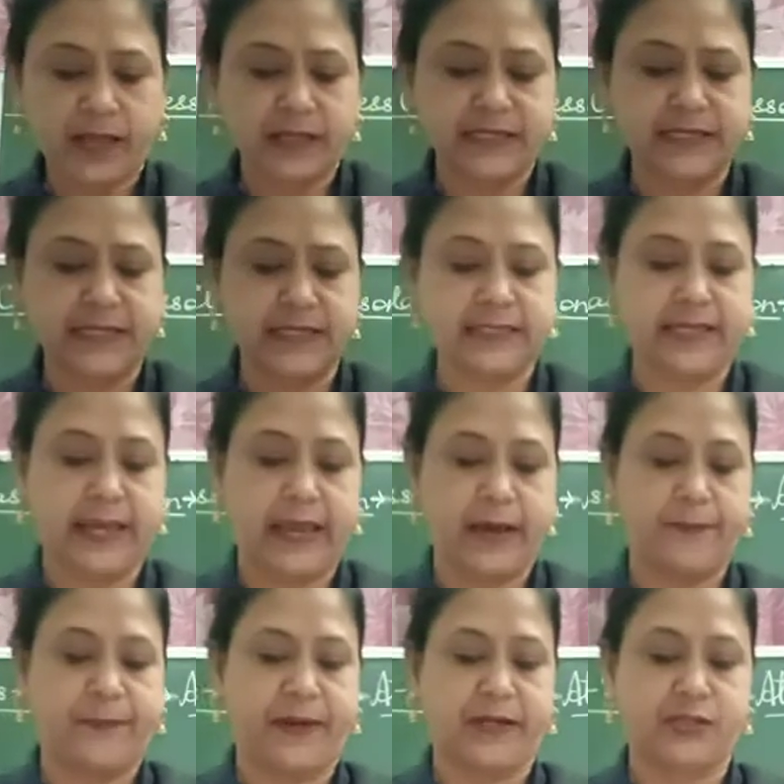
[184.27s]
Since
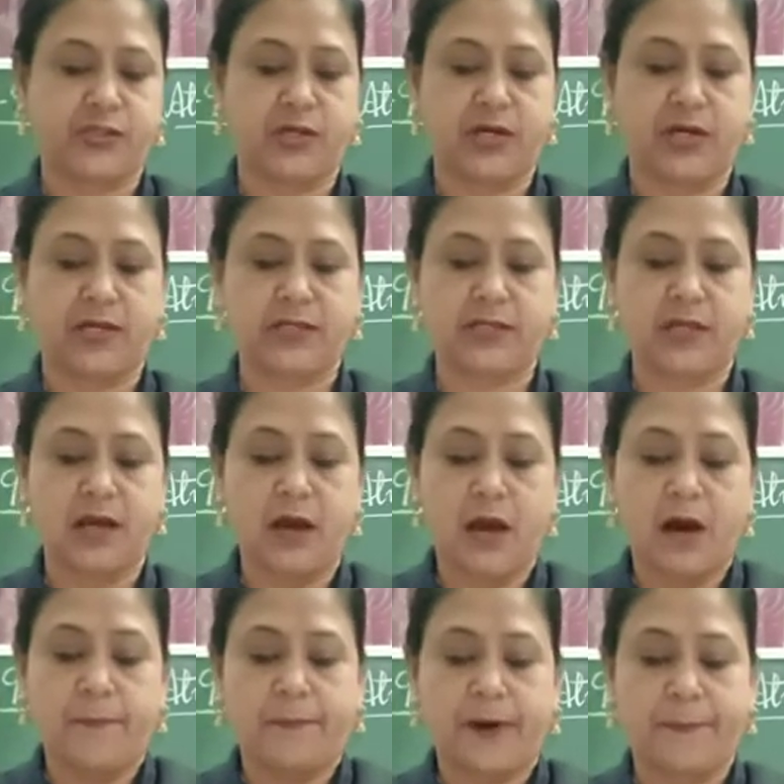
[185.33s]
air pressure is
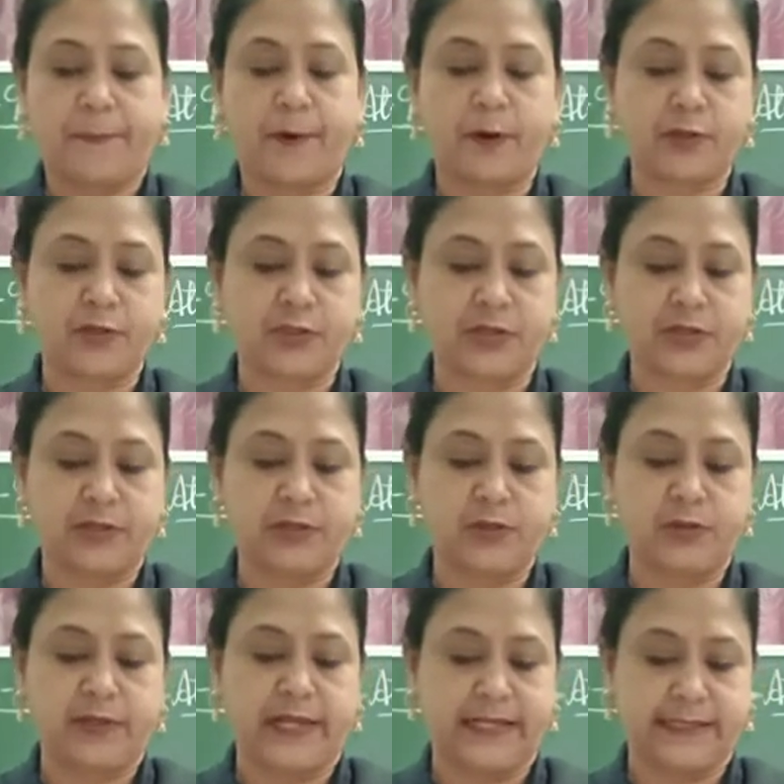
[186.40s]
proportional
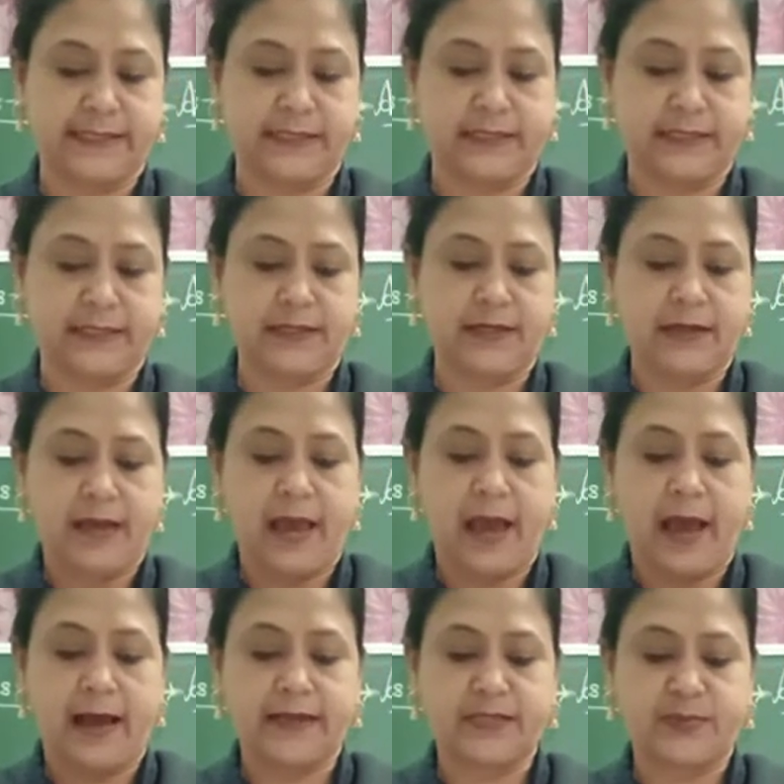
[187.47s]
to density
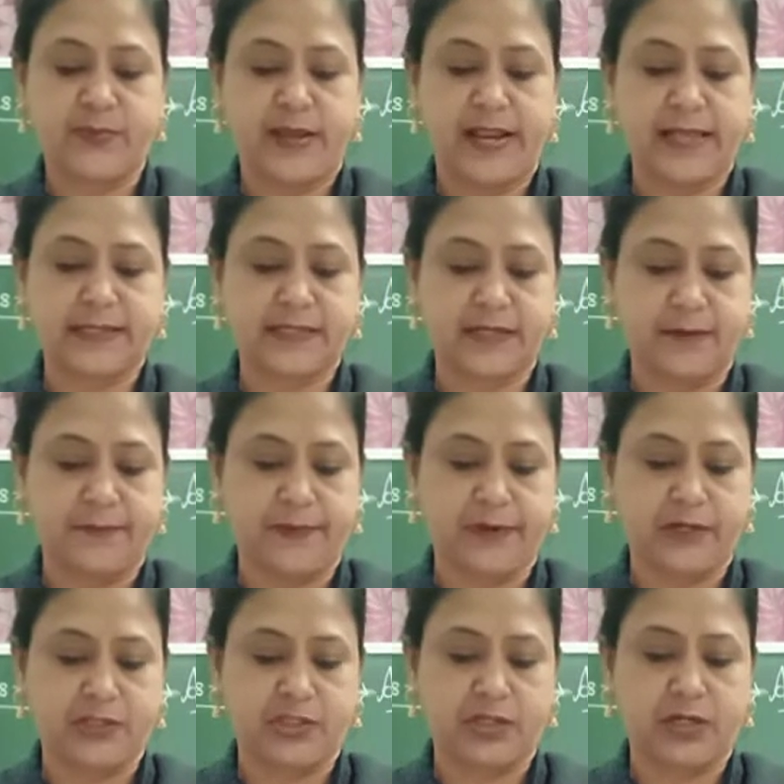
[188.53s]
as well as
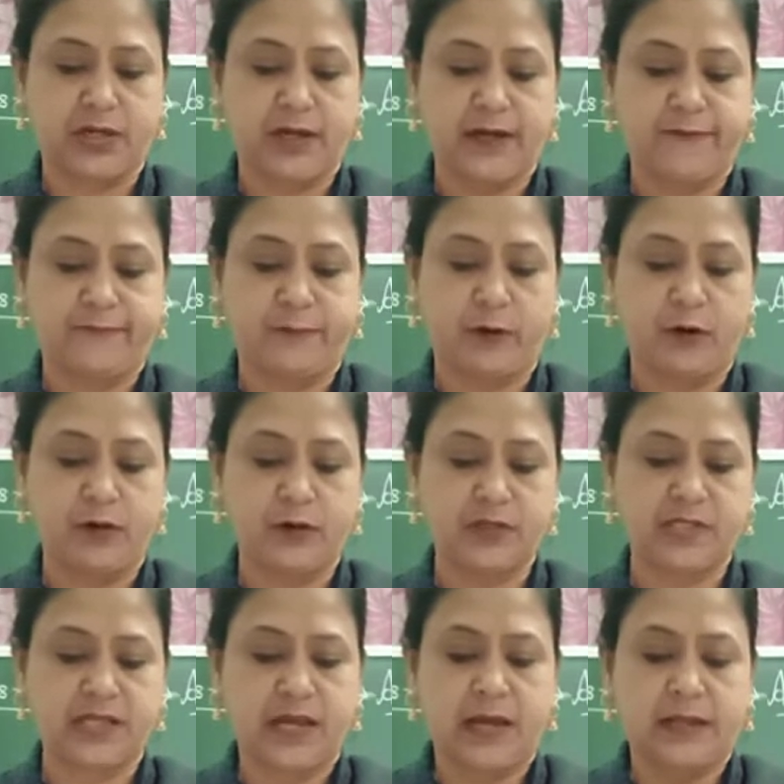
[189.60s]
temperature, it
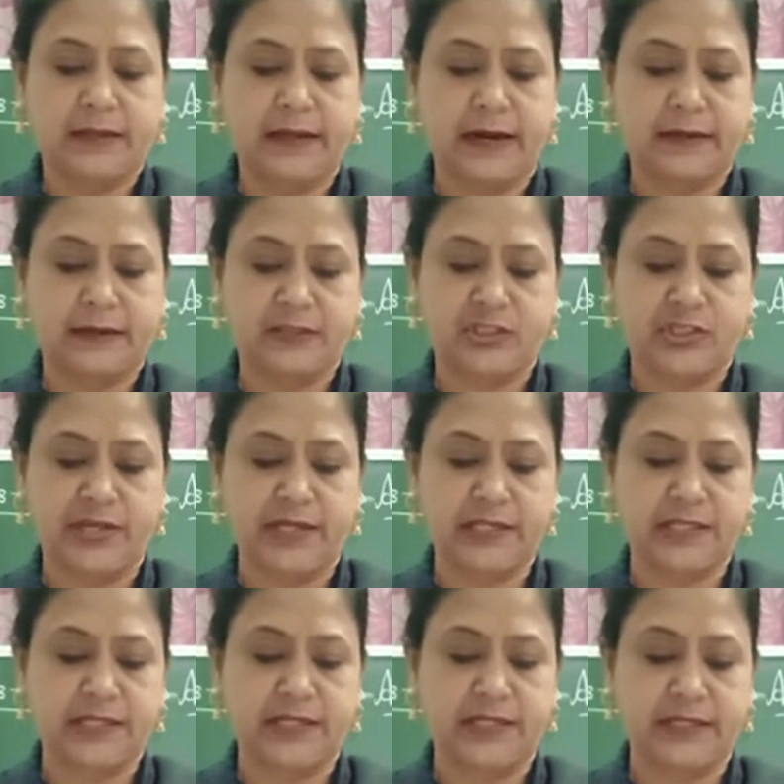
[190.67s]
follows that a
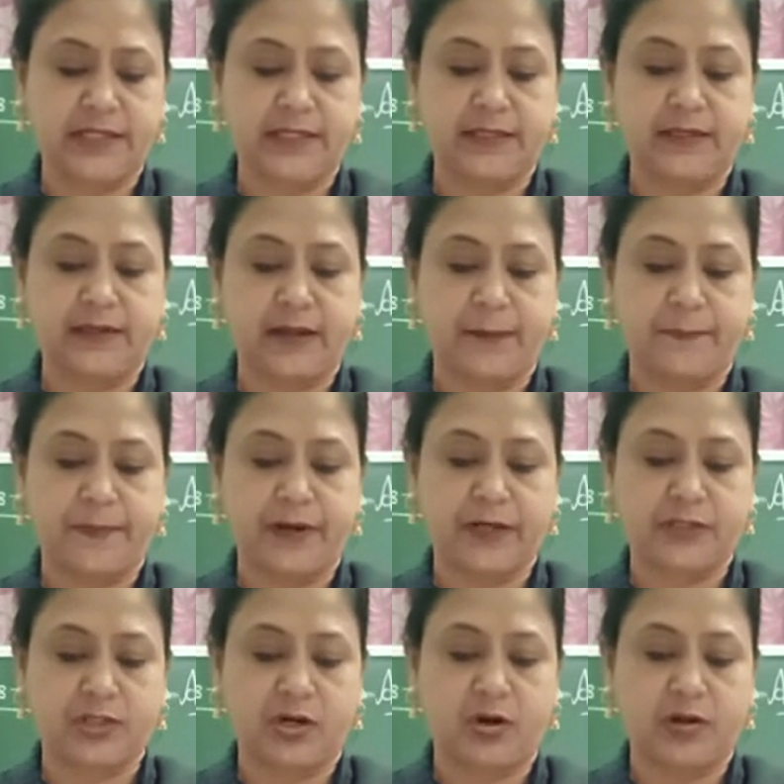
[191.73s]
change in either
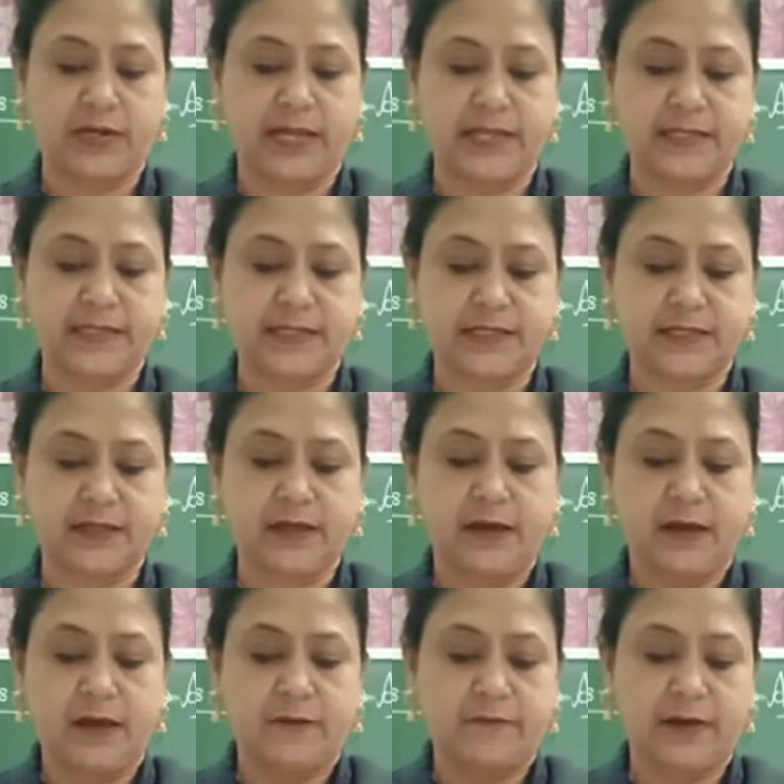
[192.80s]
temperature or density
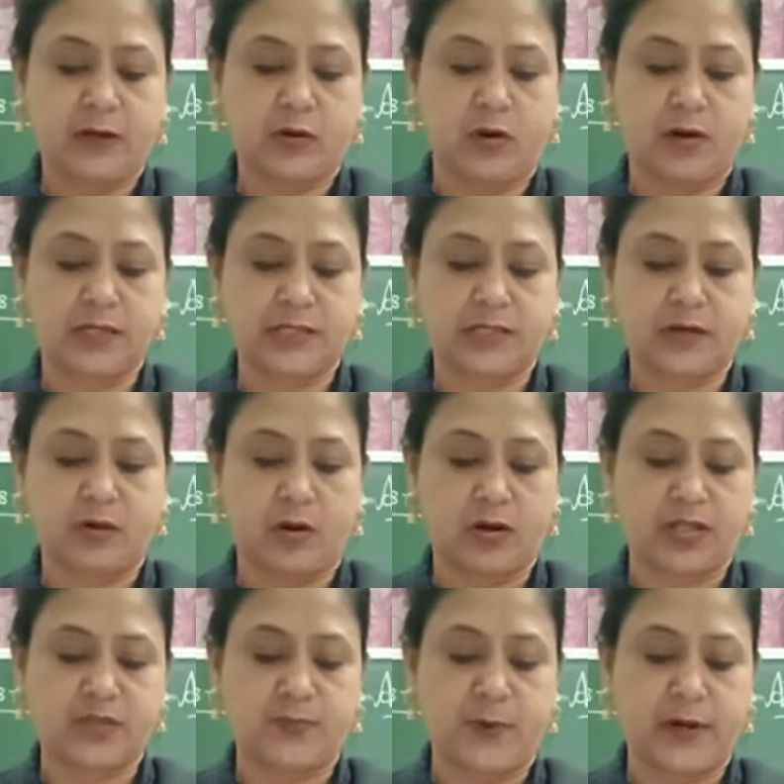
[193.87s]
will cause a
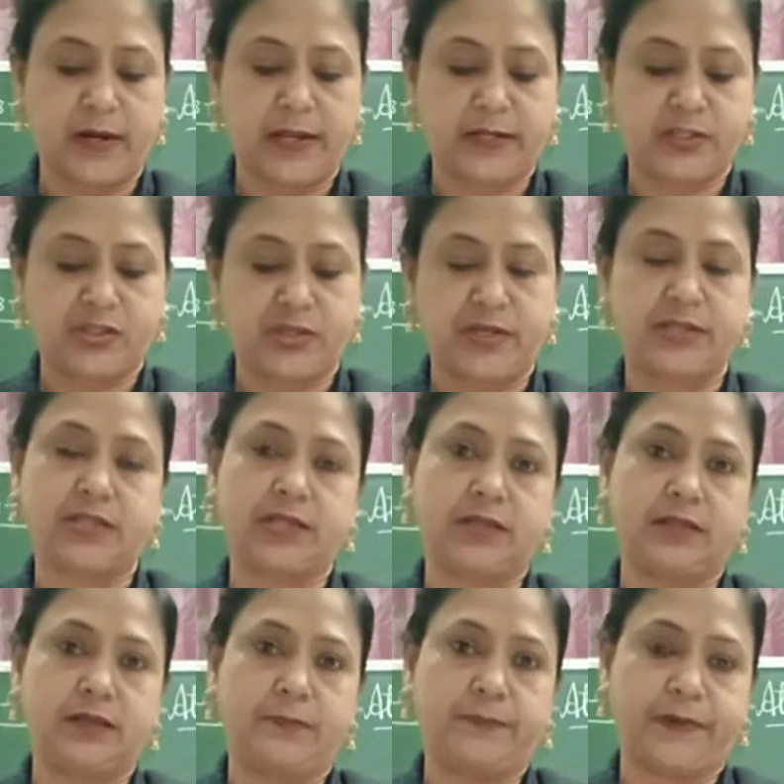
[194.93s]
corresponding change
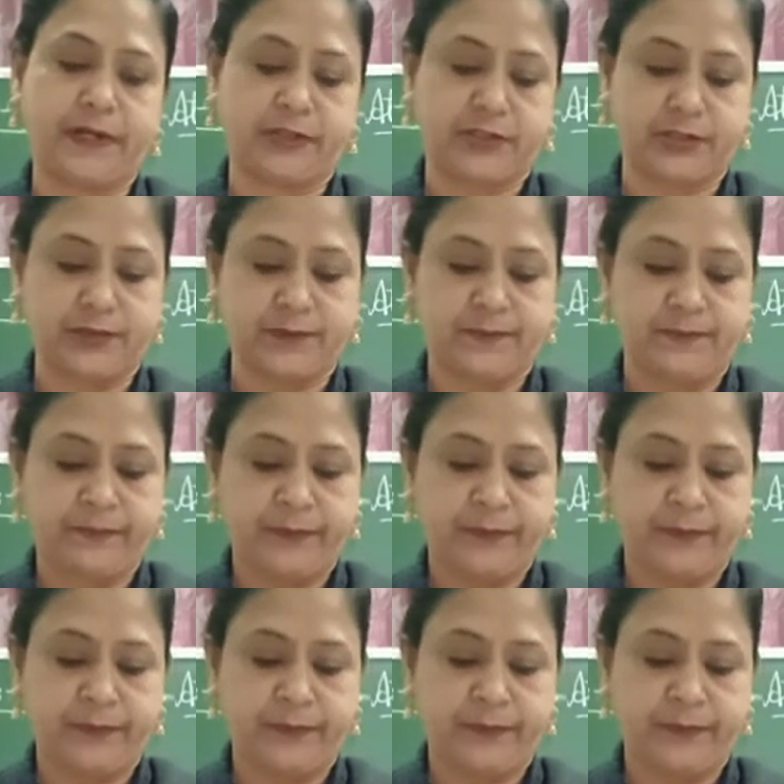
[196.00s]
in the pressure.